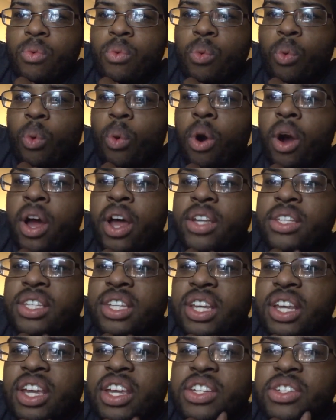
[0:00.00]
What
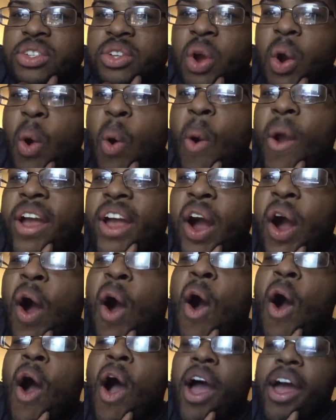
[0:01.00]
is going
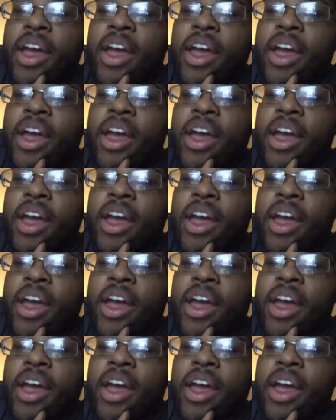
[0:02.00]
on?